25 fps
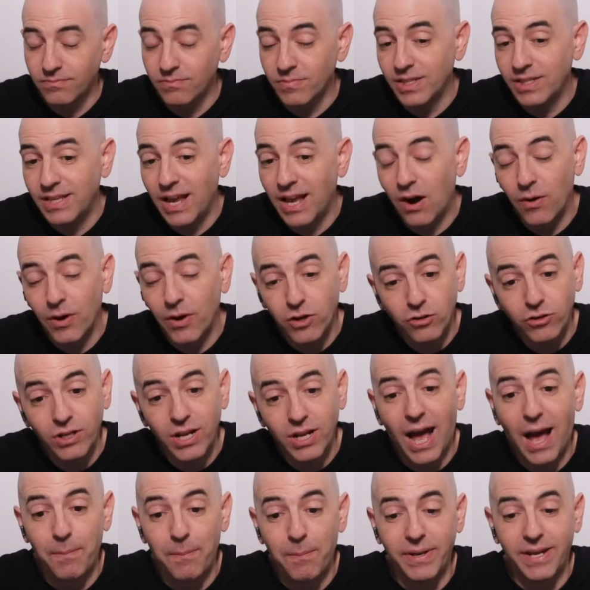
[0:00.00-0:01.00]
Now, it could
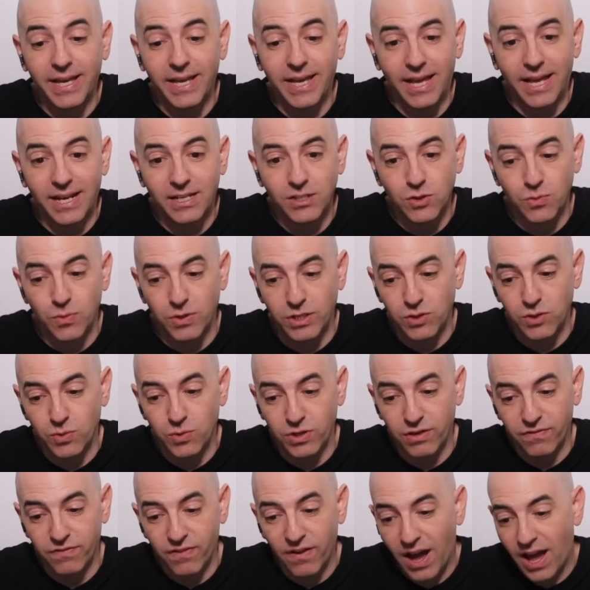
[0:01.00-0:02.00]
happen again in
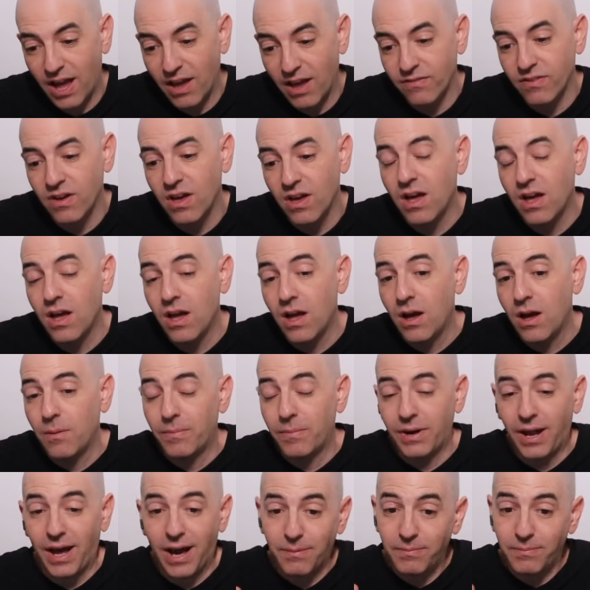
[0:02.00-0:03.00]
2025,
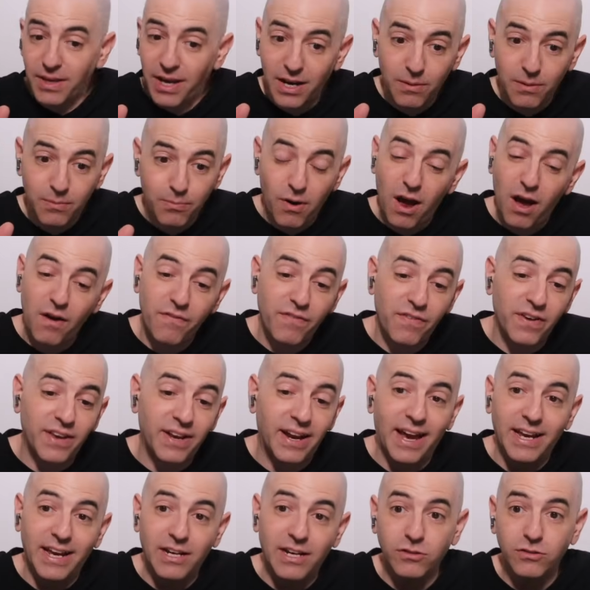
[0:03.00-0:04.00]
but I'm not a prophet.
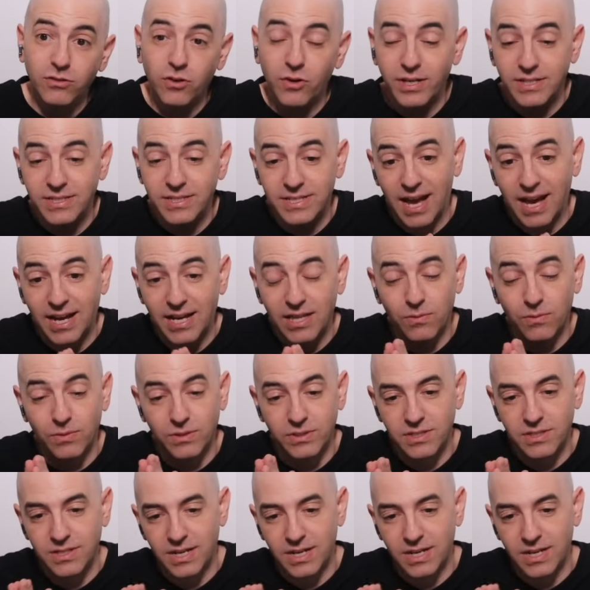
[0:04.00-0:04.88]
I don't know exactly what's going to